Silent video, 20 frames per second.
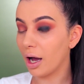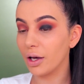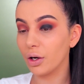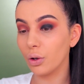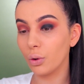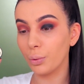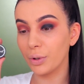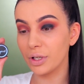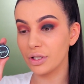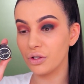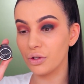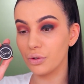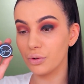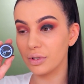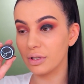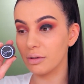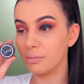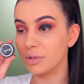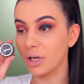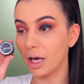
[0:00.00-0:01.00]
I always
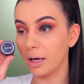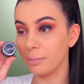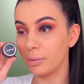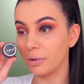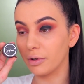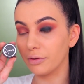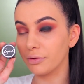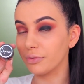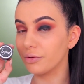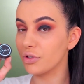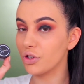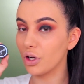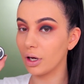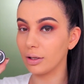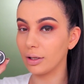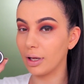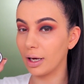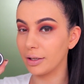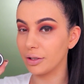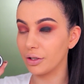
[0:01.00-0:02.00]
use some type of
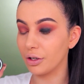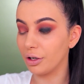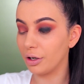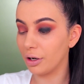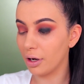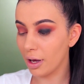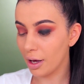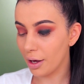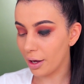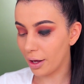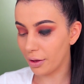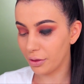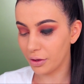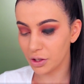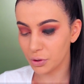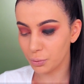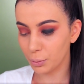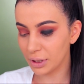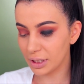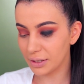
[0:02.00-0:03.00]
gel liner,
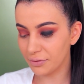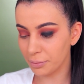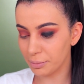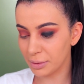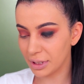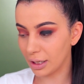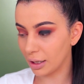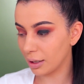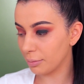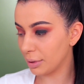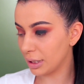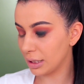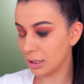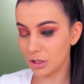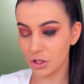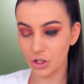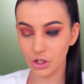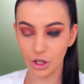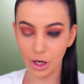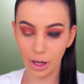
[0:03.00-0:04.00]
and this one is from Sigma
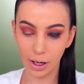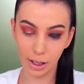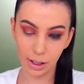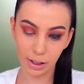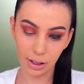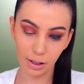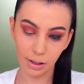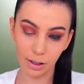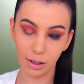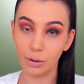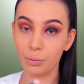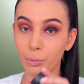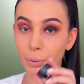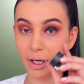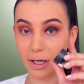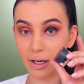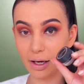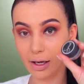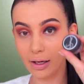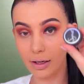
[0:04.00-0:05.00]
in shade
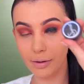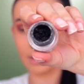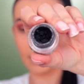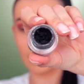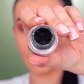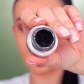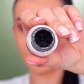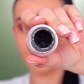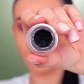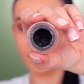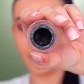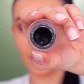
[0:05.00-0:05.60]
Wicked. It's like